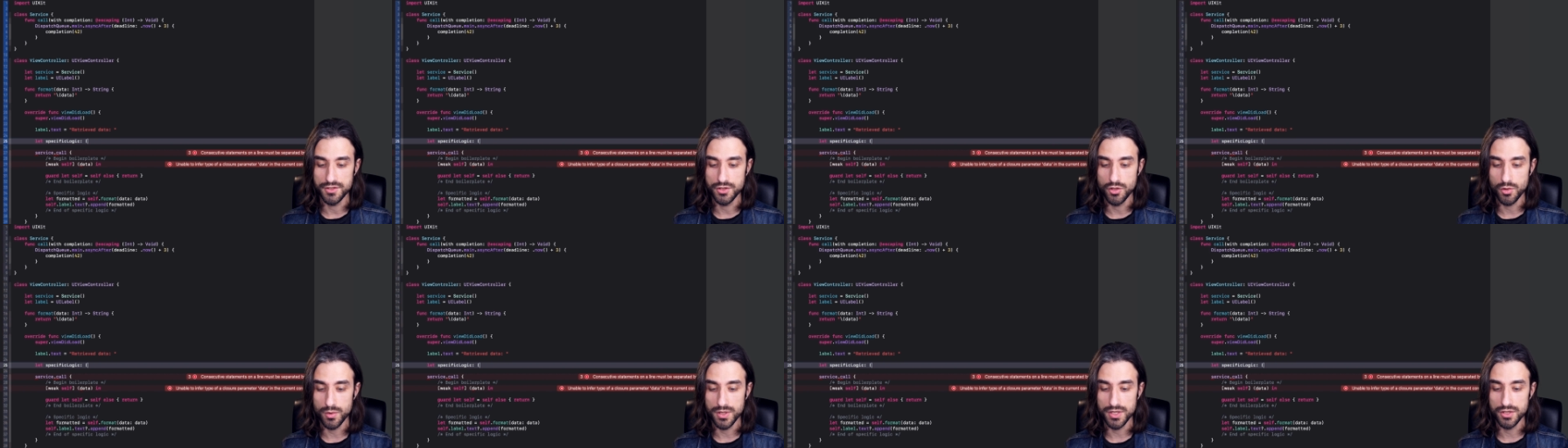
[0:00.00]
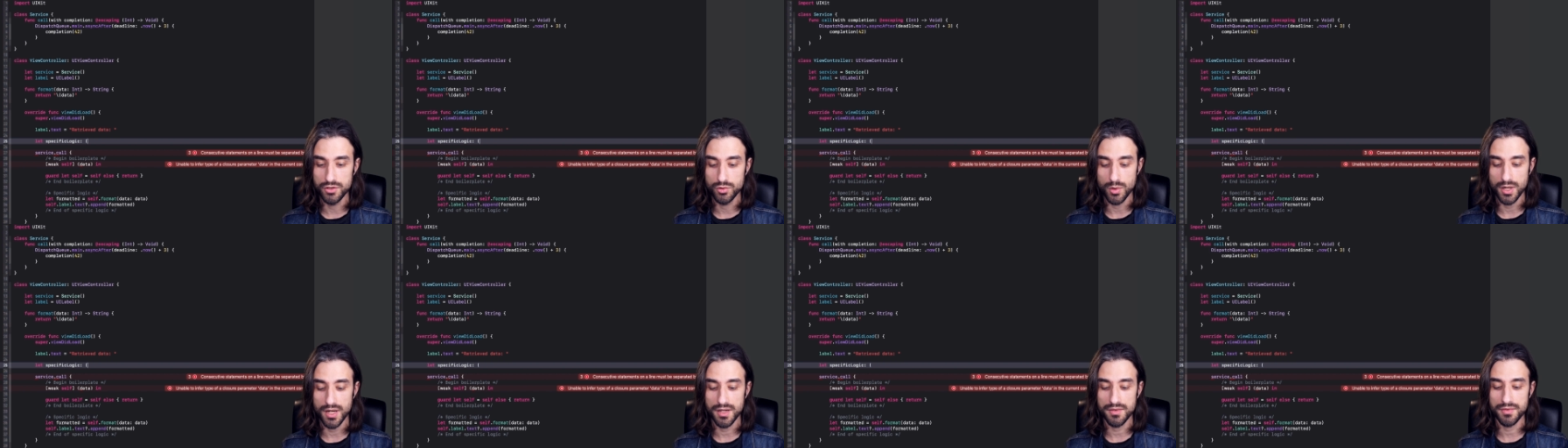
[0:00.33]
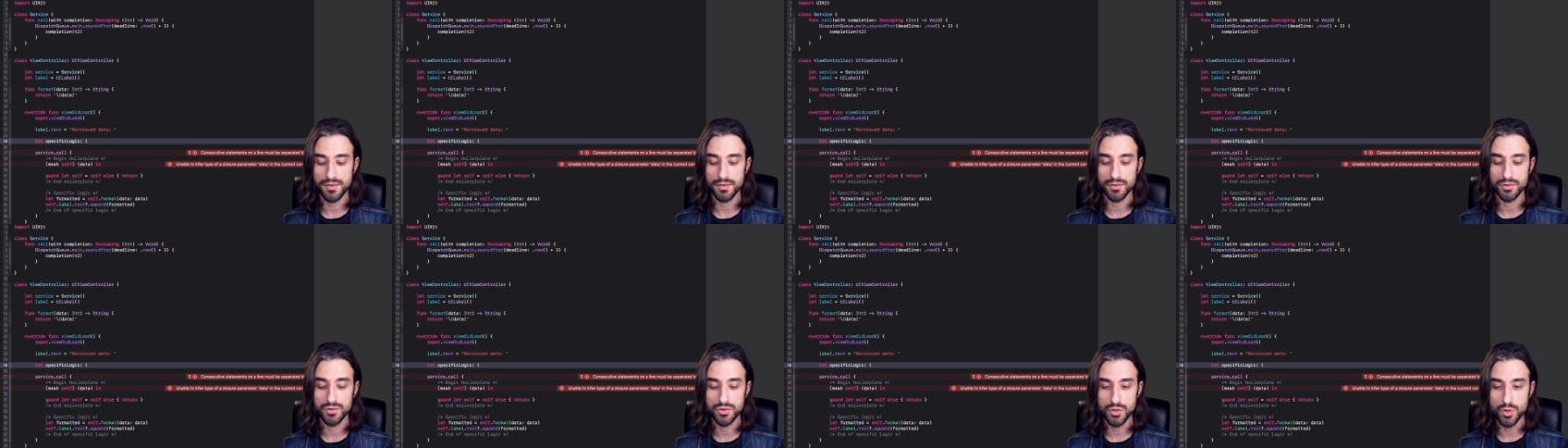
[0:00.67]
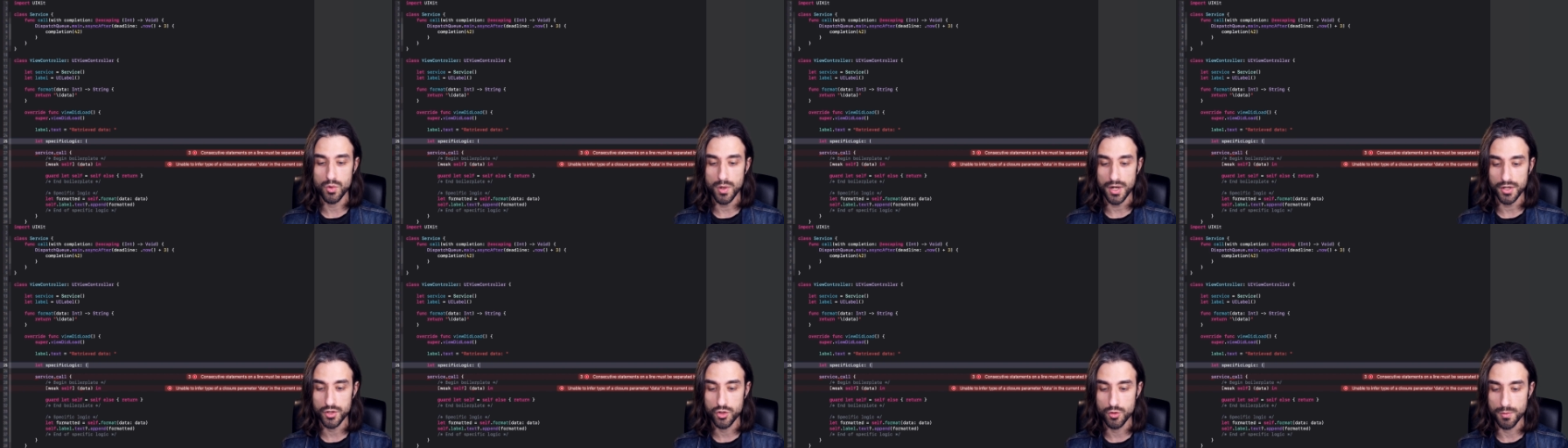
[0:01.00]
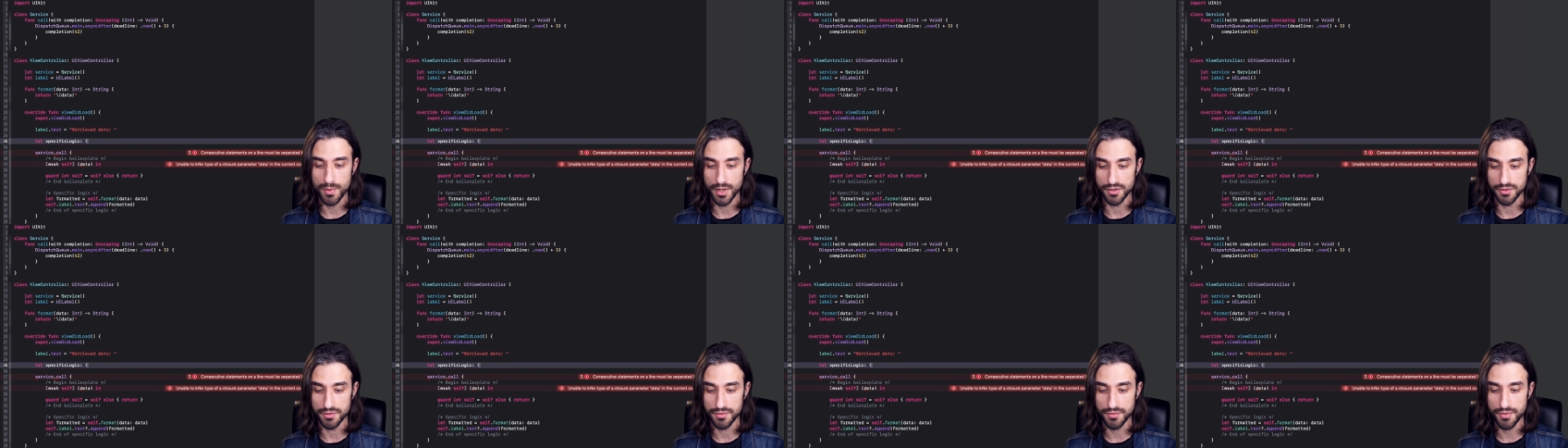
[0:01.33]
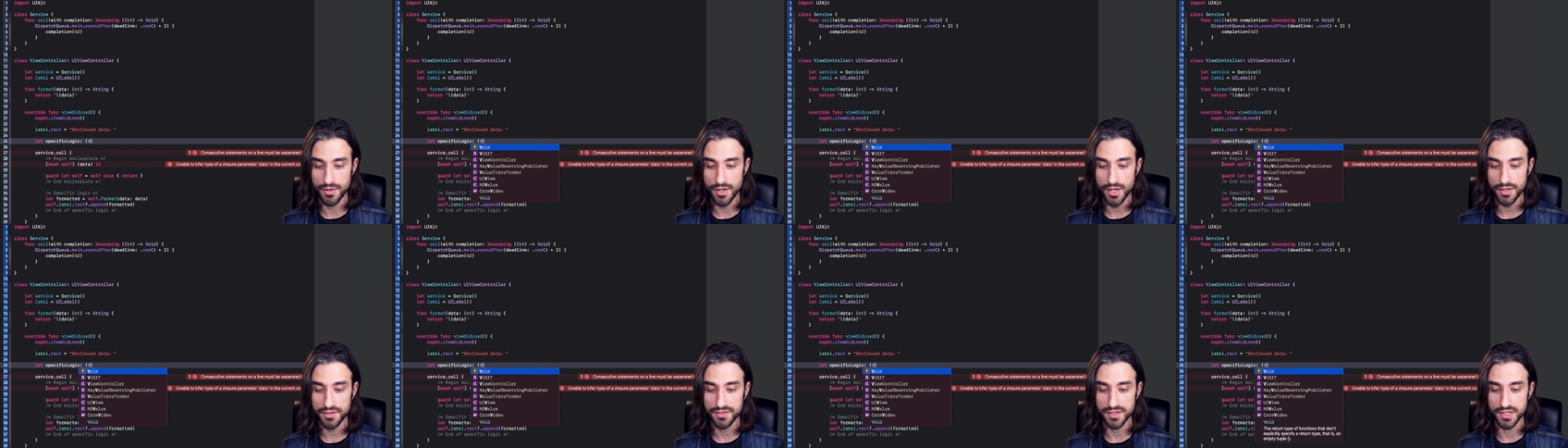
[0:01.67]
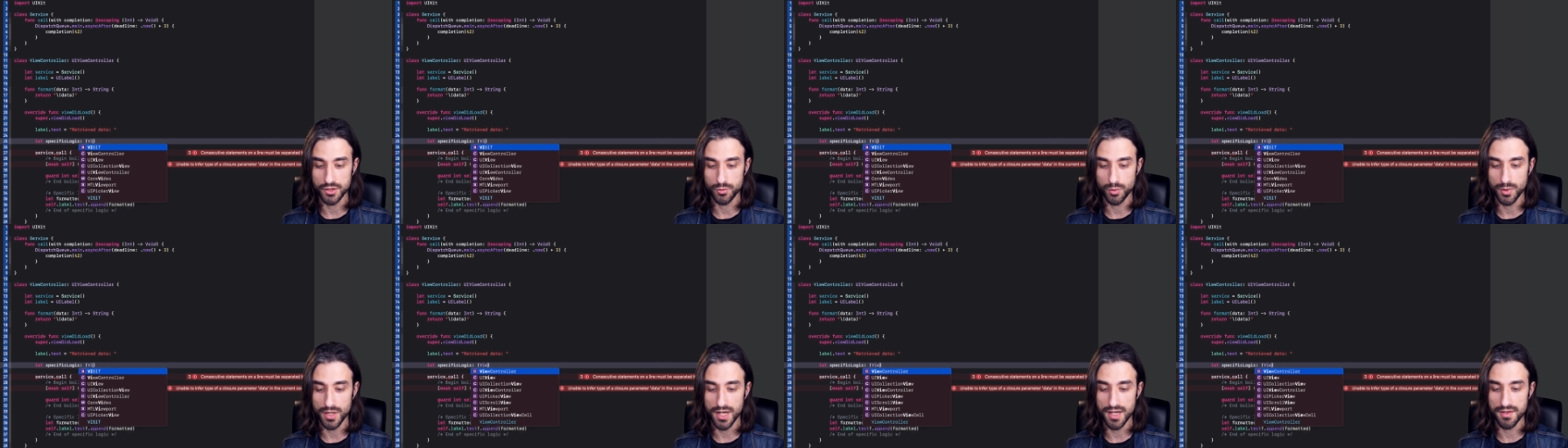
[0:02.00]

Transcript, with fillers: going to have two arguments first it will